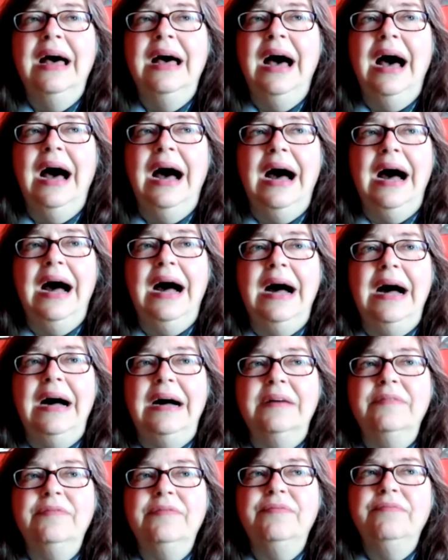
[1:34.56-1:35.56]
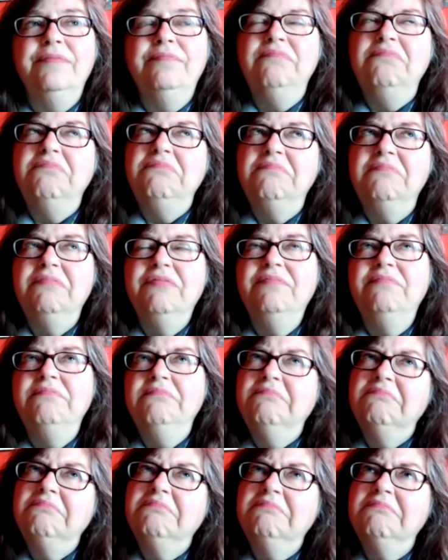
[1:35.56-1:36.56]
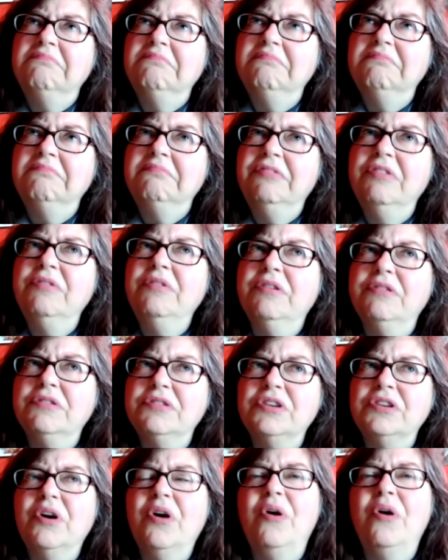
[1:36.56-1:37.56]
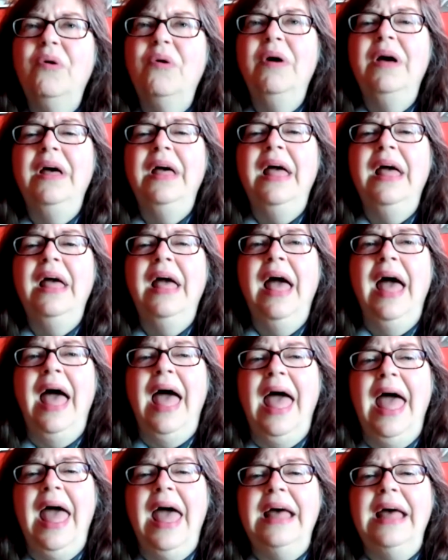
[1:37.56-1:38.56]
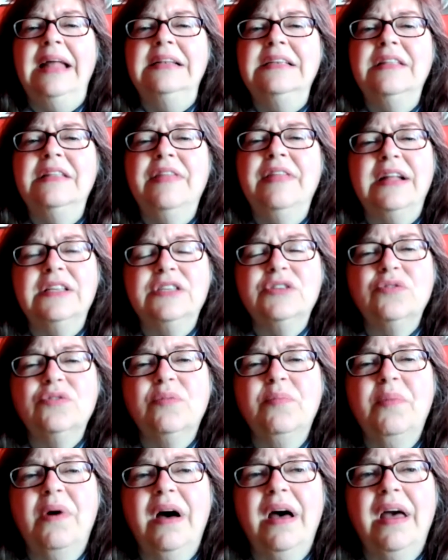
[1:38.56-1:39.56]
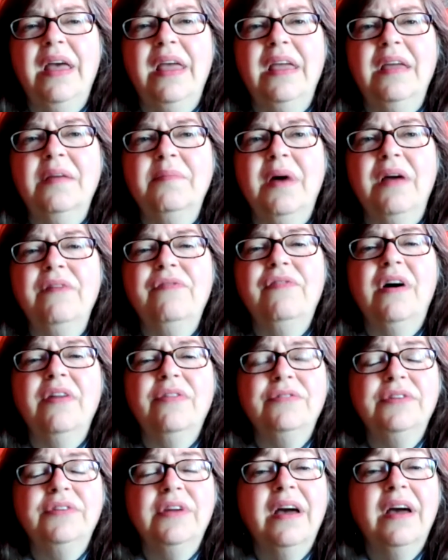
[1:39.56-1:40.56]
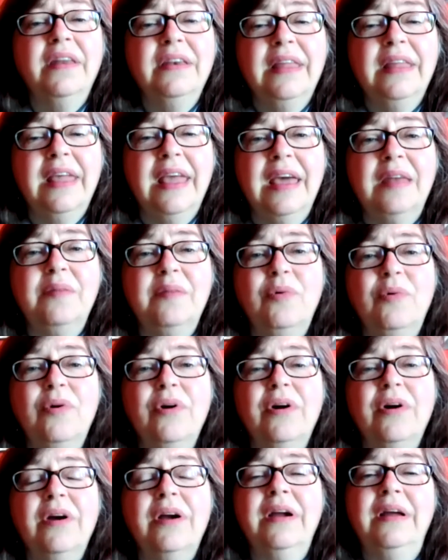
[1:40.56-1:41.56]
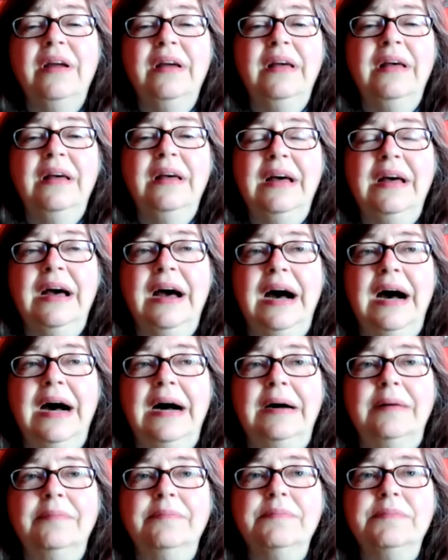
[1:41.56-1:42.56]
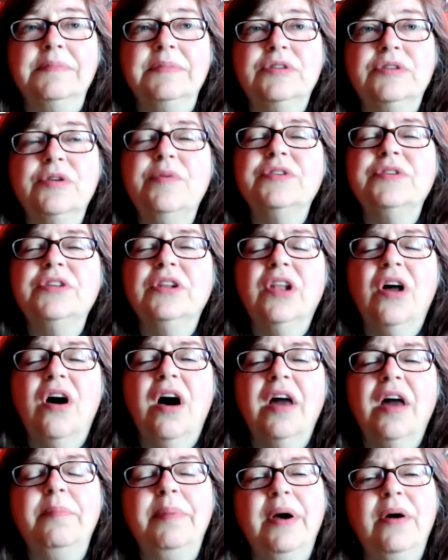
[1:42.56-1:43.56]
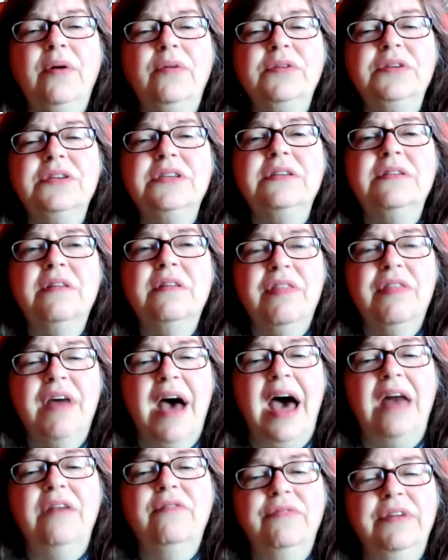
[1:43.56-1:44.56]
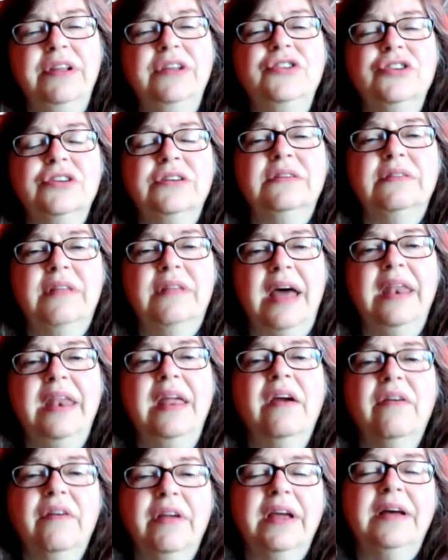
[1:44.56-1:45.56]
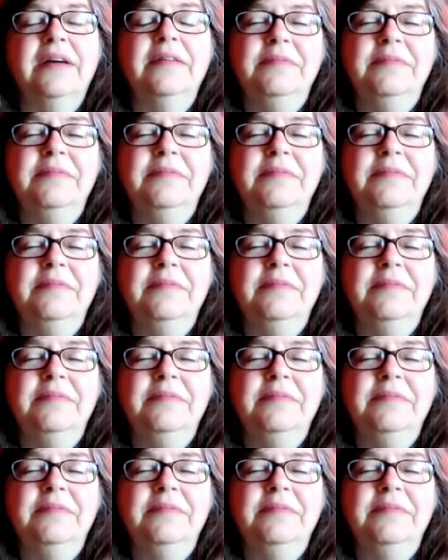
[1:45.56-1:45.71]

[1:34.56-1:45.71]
uh, a few years ago, and that's where my my father died in Canmore. Um, so there's a lot about that region, that area.